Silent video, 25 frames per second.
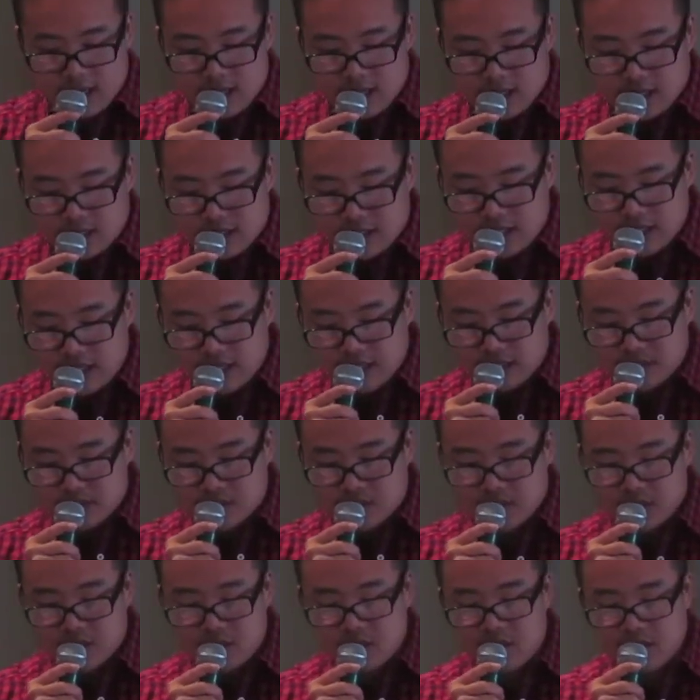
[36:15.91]
is his,
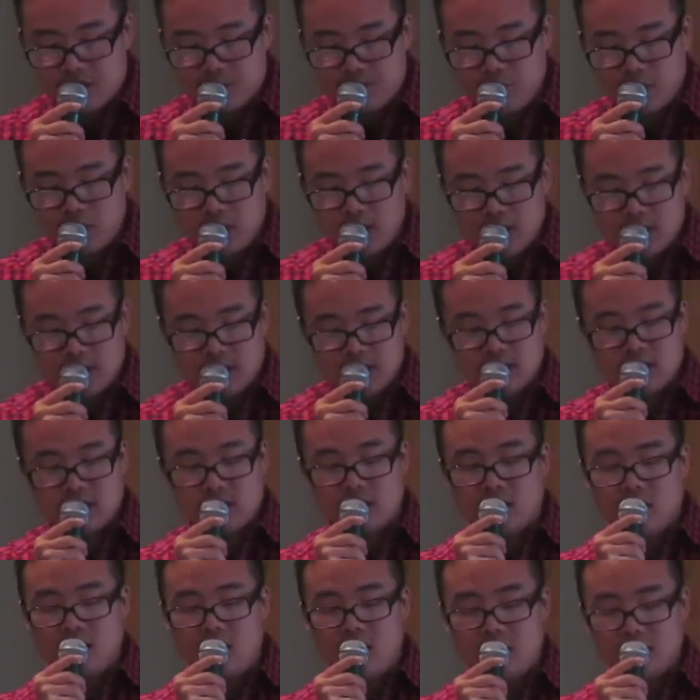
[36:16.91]
is his blood, is it
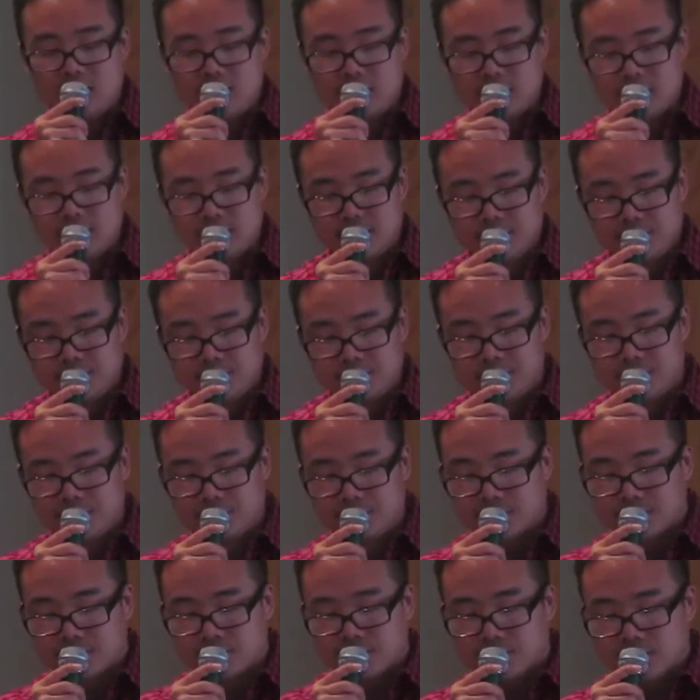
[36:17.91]
love?
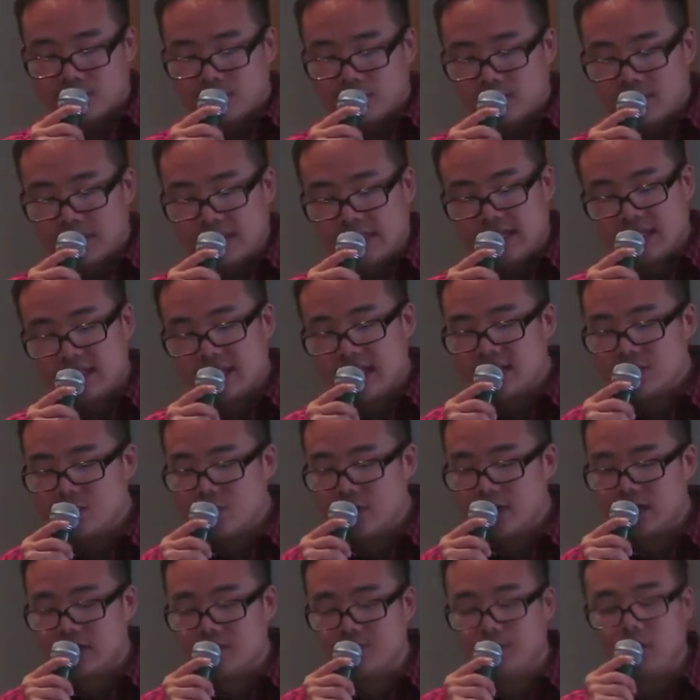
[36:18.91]
Because that's
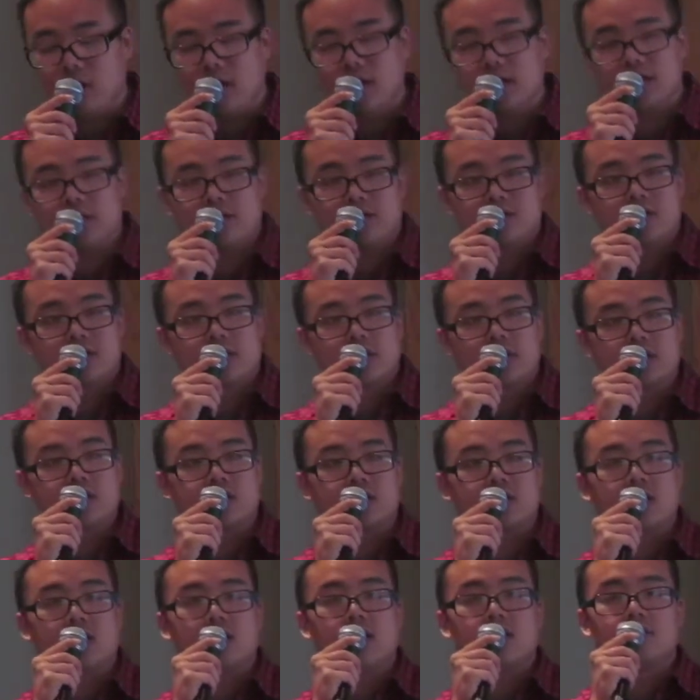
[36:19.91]
what his blood is. It's
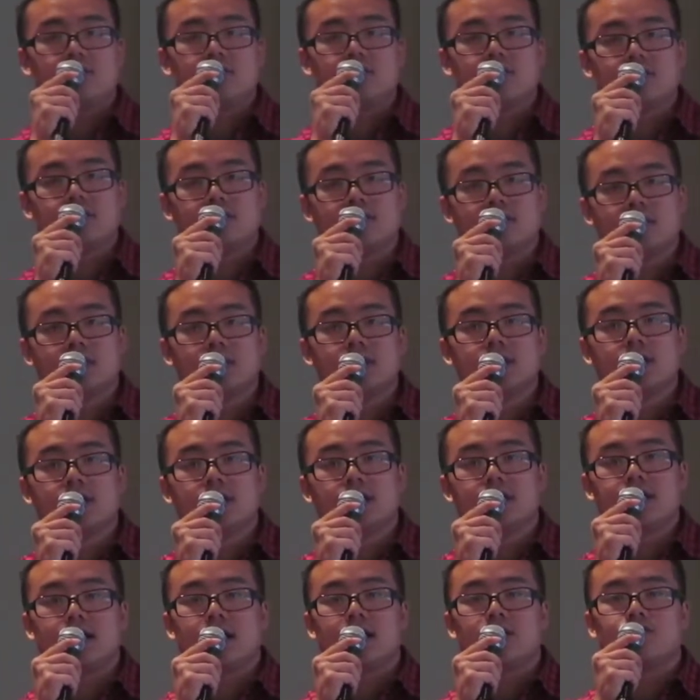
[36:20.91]
his love. He
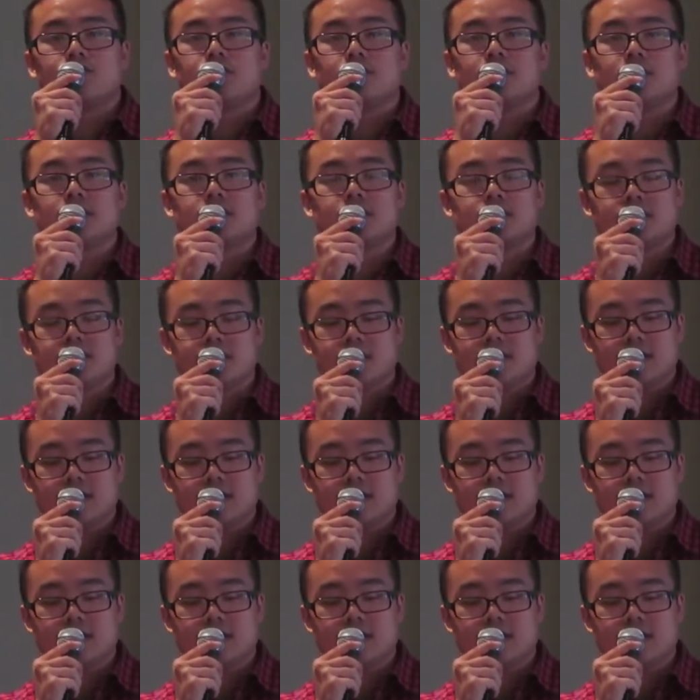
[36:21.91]
died for us.